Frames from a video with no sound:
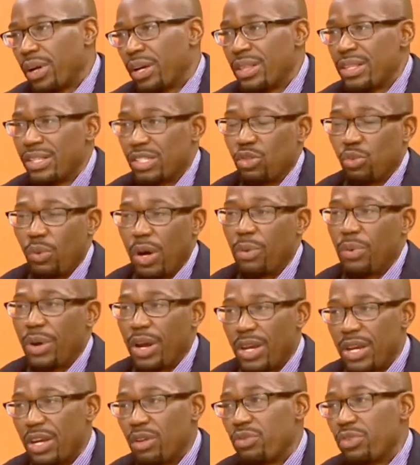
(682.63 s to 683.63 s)
And this is why we're
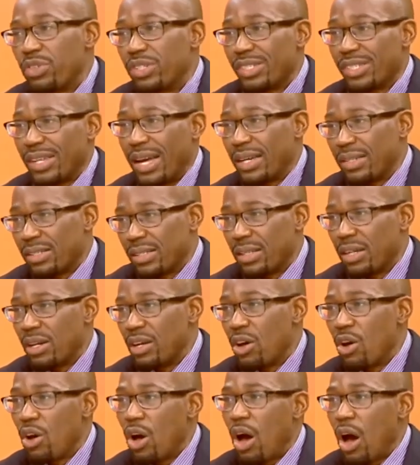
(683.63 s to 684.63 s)
here to discuss
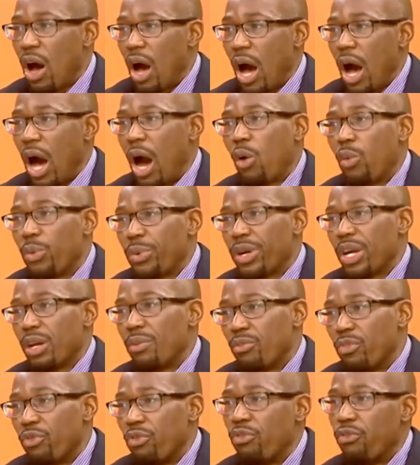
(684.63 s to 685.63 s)
how we can
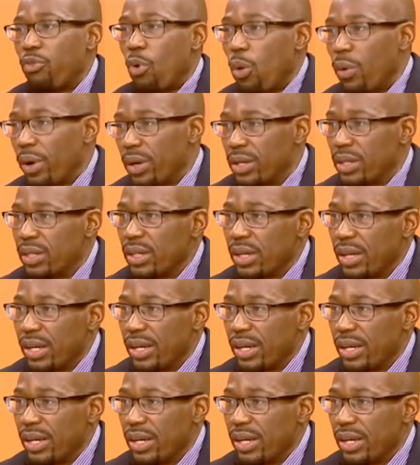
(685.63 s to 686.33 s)
move forward